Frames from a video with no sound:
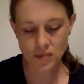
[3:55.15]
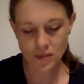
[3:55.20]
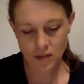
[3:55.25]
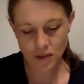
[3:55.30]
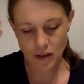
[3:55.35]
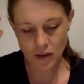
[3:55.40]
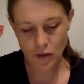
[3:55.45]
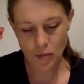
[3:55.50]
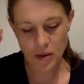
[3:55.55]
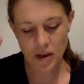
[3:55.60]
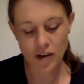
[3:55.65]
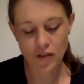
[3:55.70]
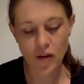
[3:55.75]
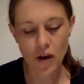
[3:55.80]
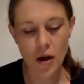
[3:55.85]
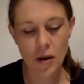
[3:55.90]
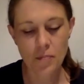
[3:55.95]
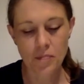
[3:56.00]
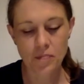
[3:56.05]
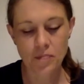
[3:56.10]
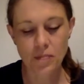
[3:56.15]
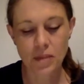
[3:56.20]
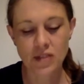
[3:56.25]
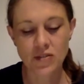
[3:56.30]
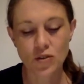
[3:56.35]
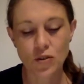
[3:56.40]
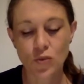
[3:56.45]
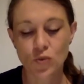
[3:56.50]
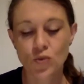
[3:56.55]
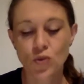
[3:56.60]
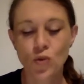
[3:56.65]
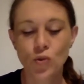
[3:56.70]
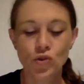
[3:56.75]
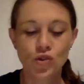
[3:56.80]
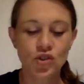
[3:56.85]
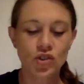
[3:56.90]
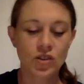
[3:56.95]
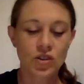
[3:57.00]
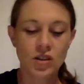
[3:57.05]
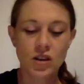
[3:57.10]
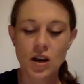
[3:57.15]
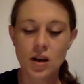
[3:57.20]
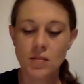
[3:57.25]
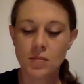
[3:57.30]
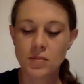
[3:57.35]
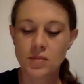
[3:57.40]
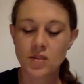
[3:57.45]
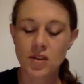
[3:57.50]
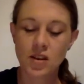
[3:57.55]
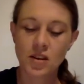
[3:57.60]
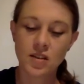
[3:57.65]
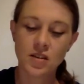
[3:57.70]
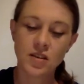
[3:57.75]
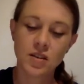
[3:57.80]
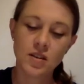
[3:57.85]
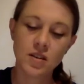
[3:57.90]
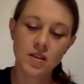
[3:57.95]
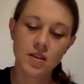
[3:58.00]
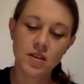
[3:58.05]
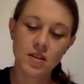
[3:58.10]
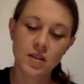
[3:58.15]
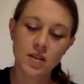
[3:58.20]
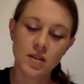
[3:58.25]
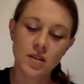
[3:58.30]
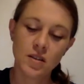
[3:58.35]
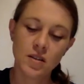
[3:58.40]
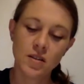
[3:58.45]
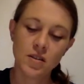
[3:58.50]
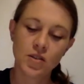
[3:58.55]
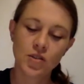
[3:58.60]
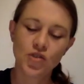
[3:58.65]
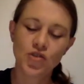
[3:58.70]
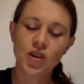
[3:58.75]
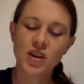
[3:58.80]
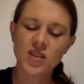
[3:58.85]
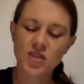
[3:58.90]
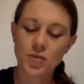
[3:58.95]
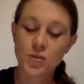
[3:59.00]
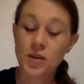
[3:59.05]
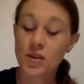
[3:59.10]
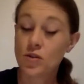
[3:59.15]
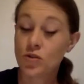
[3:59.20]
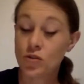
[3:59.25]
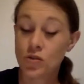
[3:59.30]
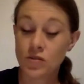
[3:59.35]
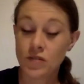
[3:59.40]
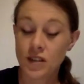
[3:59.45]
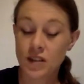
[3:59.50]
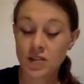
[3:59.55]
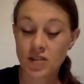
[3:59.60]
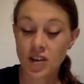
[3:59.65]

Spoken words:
you have a bit of a mental torture that comes in. You're trying to ignore it